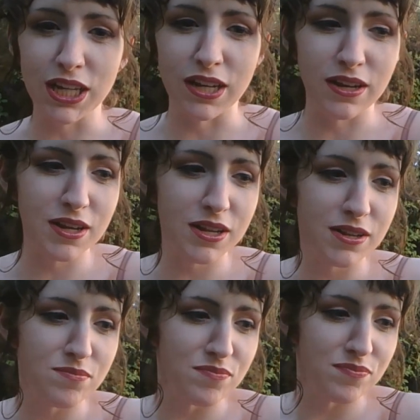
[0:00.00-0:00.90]
and
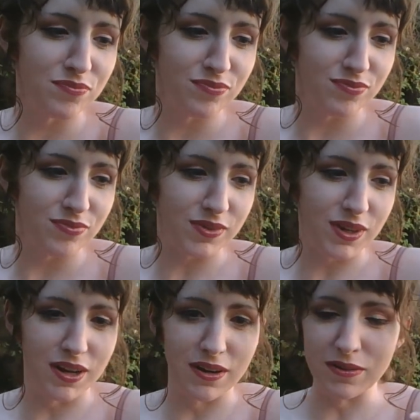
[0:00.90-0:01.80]

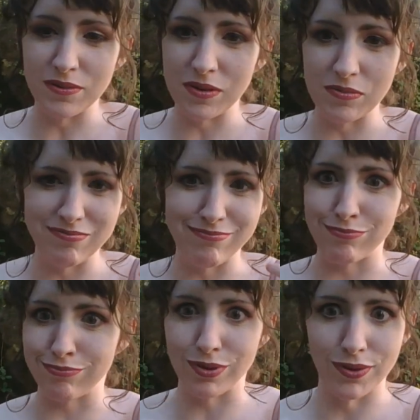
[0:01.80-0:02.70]
uh,
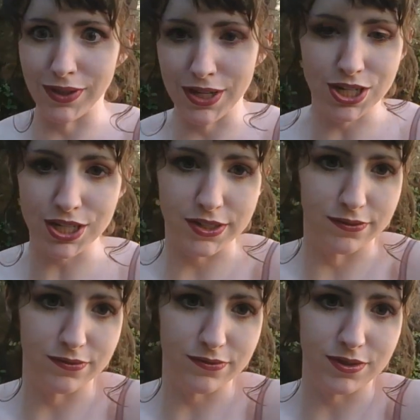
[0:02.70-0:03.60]
privileges
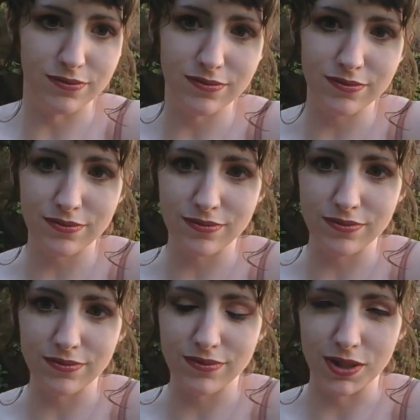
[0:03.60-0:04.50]
of
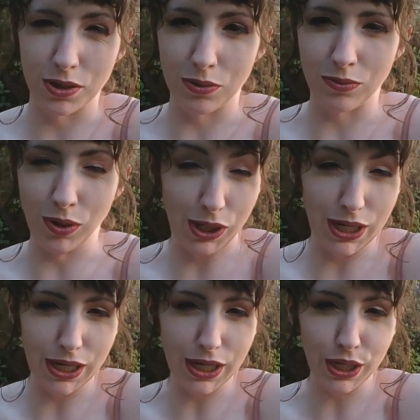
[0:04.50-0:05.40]

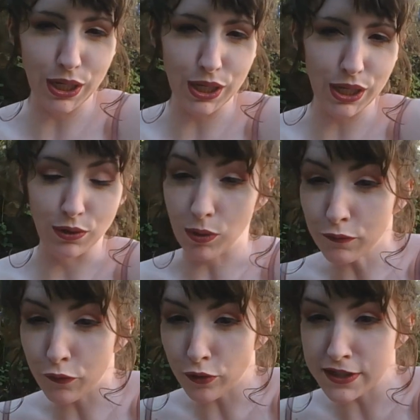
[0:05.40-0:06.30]
working in the
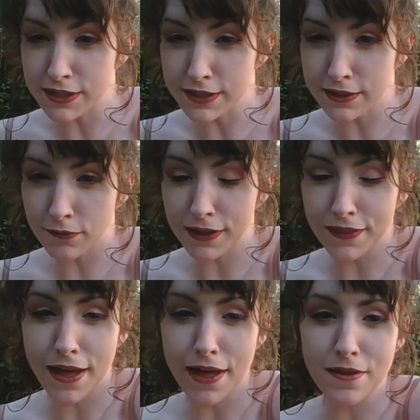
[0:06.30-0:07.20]
workforce and stuff like
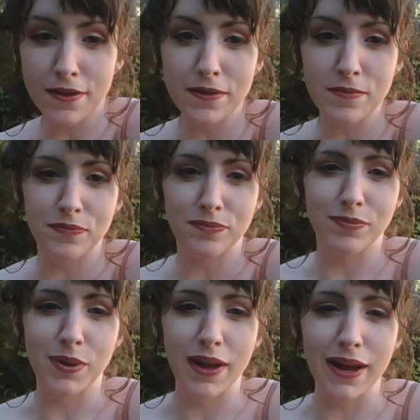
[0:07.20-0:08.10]
that.
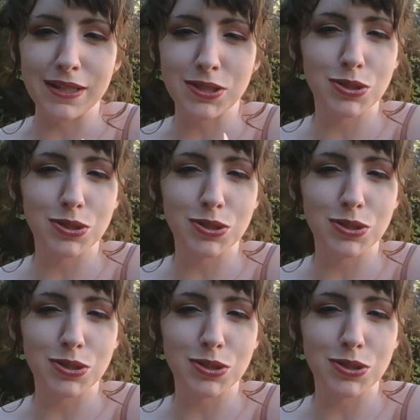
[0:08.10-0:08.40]
But I